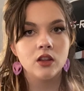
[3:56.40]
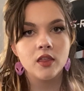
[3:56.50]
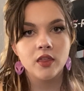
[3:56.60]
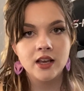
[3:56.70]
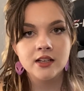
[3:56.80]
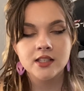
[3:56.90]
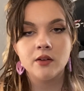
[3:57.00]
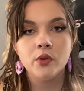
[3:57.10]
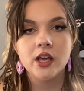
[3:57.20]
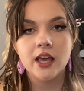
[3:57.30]
the things
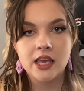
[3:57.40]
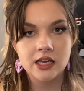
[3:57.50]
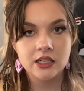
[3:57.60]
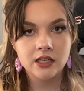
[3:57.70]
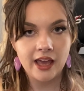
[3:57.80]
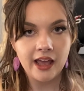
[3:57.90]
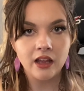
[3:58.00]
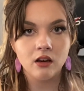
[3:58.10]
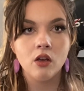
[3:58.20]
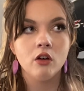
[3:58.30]
that we can
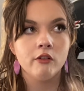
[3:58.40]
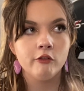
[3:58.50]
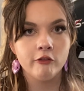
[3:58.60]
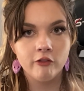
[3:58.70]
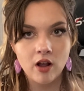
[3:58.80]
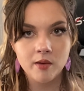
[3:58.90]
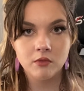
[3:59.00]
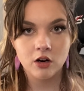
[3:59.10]
gain from